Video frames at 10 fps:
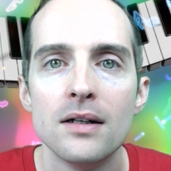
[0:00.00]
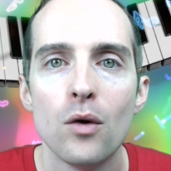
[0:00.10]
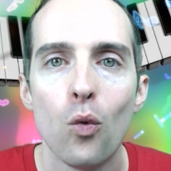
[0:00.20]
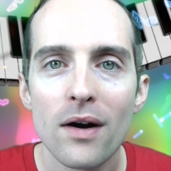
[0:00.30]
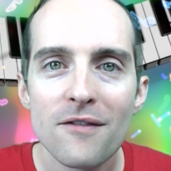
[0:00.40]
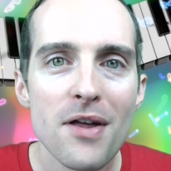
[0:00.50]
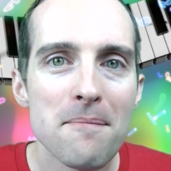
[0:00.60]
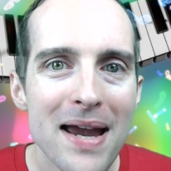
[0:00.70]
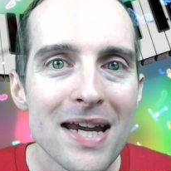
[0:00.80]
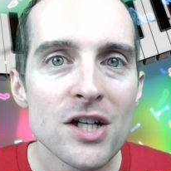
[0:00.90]
One of the
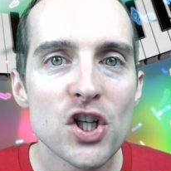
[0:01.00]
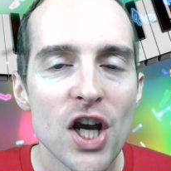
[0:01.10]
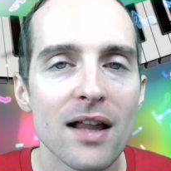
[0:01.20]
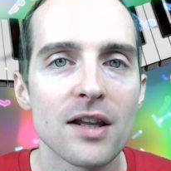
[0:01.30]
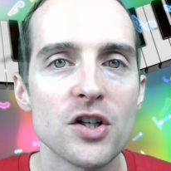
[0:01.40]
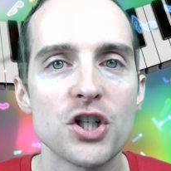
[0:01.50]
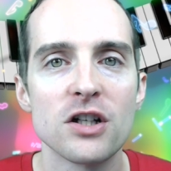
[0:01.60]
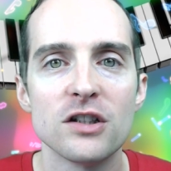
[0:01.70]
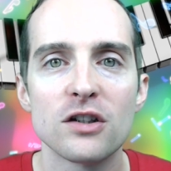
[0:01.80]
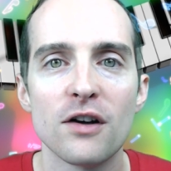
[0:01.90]
main
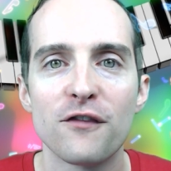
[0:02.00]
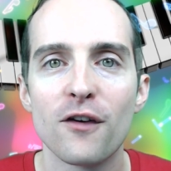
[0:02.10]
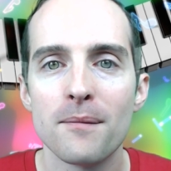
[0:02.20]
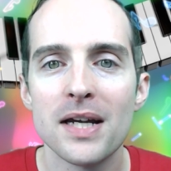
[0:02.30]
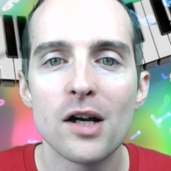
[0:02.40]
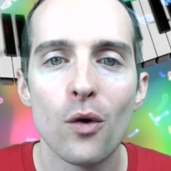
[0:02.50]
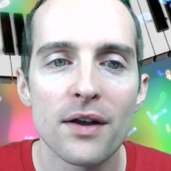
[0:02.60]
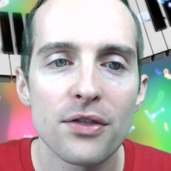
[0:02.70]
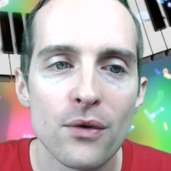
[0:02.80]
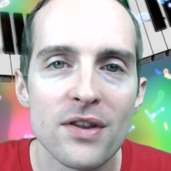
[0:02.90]
challenges for me going
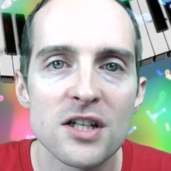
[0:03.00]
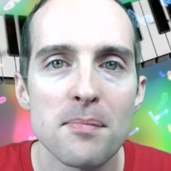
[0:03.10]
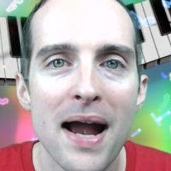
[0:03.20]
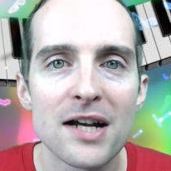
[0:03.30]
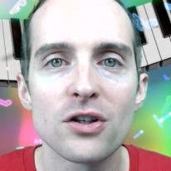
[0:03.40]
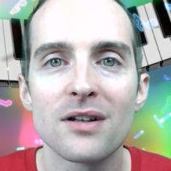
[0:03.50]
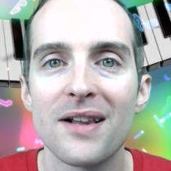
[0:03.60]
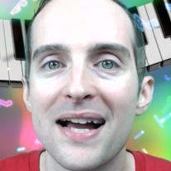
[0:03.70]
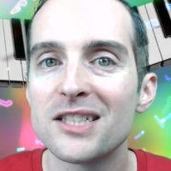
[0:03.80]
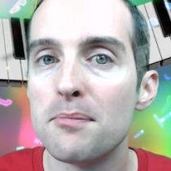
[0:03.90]
through this
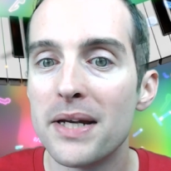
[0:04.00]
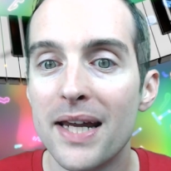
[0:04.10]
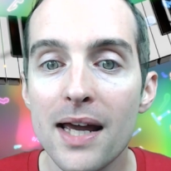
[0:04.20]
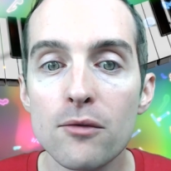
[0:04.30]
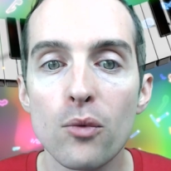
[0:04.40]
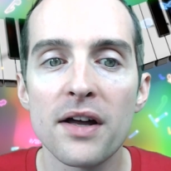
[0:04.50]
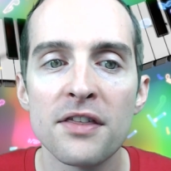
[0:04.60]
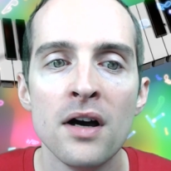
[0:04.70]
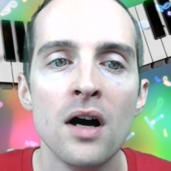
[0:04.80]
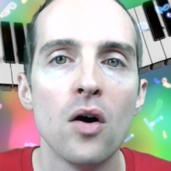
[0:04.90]
masterclass to begin
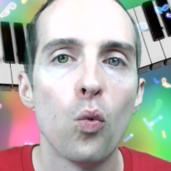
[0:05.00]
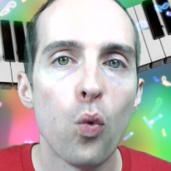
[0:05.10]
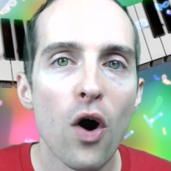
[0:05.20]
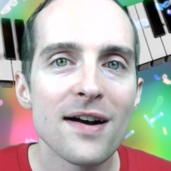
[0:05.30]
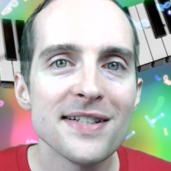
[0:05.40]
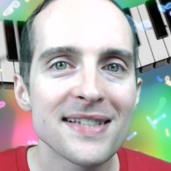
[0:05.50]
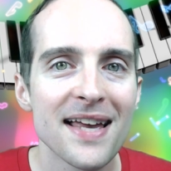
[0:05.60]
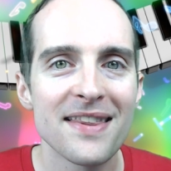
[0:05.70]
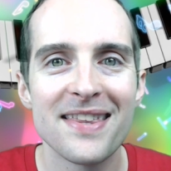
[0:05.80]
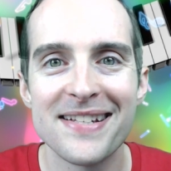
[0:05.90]
with was
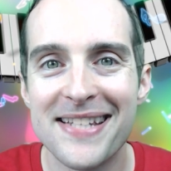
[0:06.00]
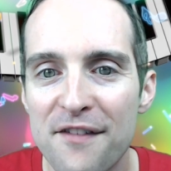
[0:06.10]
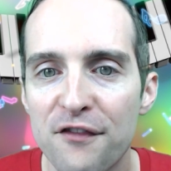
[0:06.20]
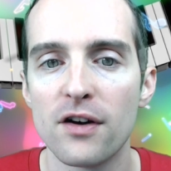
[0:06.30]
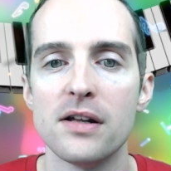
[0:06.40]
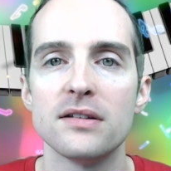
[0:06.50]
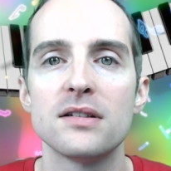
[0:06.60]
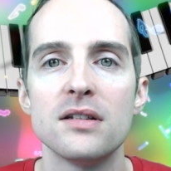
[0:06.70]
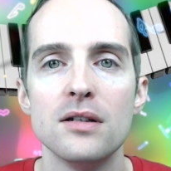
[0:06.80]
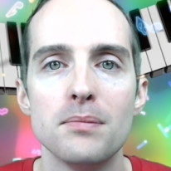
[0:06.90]
the
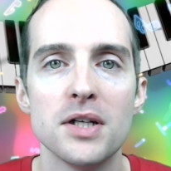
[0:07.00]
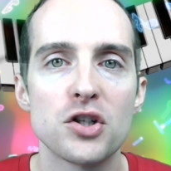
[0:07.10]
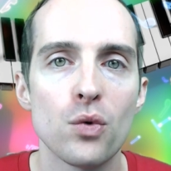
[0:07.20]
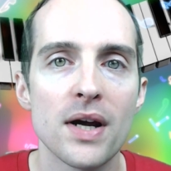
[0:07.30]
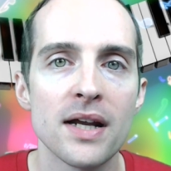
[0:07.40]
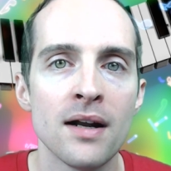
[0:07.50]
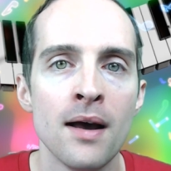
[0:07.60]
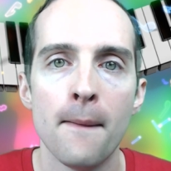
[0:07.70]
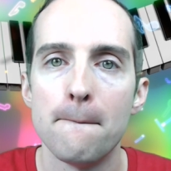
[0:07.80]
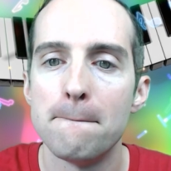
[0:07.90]
difference between
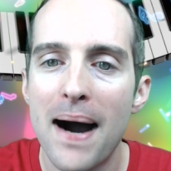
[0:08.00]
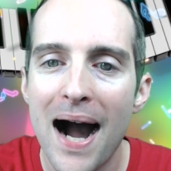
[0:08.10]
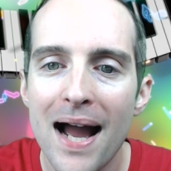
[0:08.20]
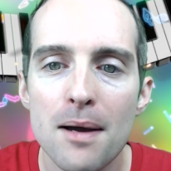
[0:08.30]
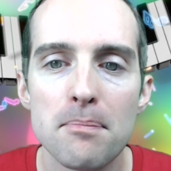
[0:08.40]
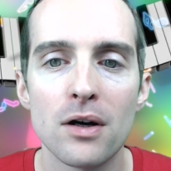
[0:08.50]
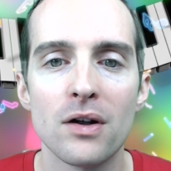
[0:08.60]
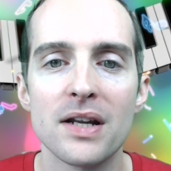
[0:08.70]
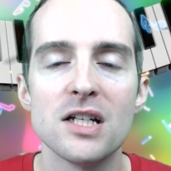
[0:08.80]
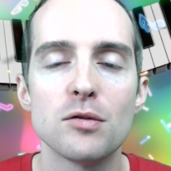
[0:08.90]
my
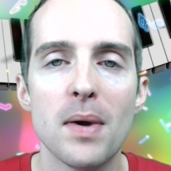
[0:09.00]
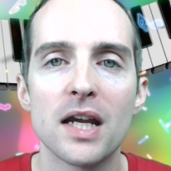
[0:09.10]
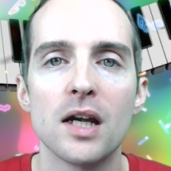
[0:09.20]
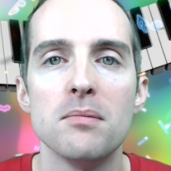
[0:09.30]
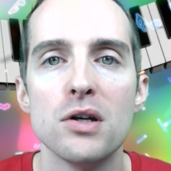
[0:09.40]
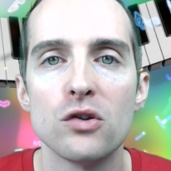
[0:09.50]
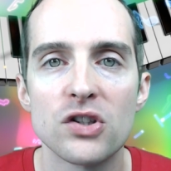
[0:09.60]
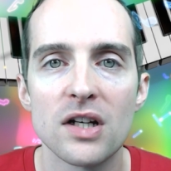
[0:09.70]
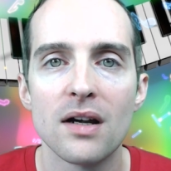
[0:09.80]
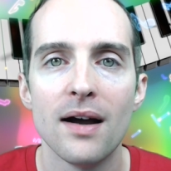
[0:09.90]
abilities making
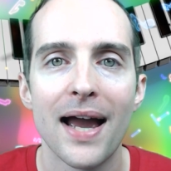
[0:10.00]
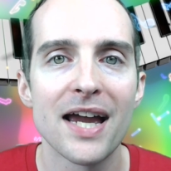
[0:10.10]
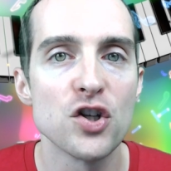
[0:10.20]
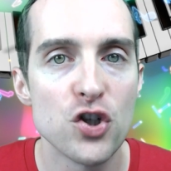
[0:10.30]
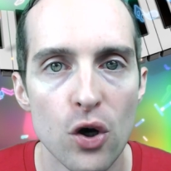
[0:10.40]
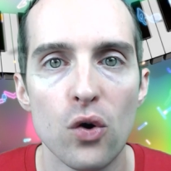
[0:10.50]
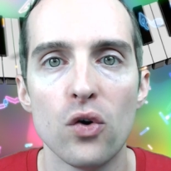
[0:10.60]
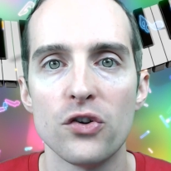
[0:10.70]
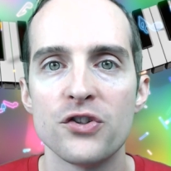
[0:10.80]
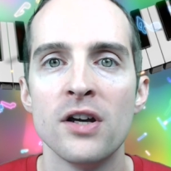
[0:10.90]
music and
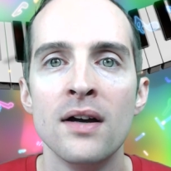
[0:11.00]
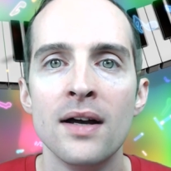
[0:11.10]
Joel's.